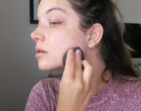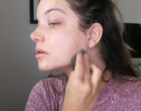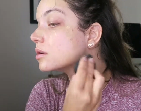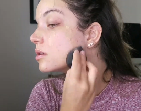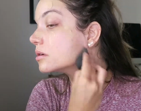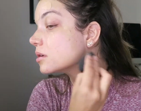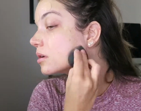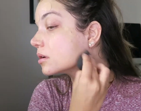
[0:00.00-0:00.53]

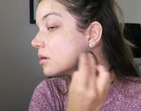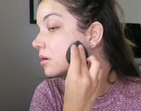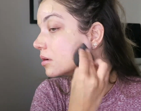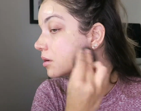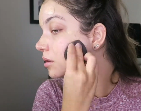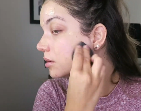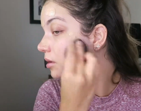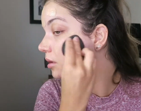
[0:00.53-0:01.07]

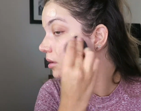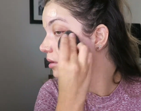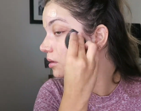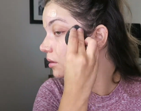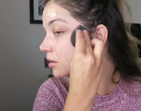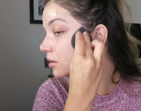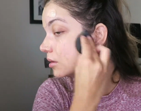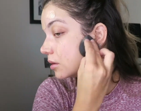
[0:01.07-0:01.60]

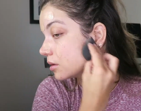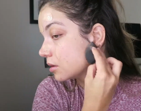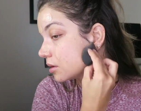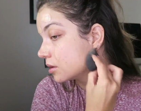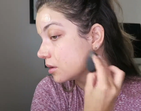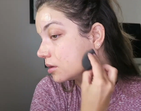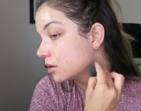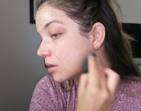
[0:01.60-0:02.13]

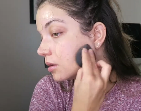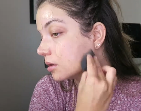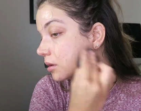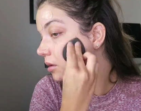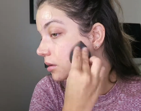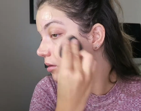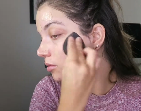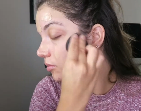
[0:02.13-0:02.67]

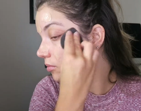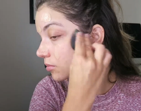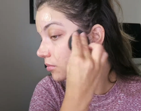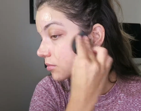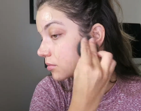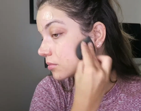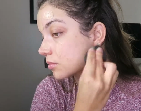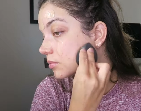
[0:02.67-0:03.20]

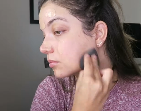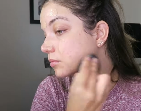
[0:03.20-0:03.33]
No one is speaking in this clip.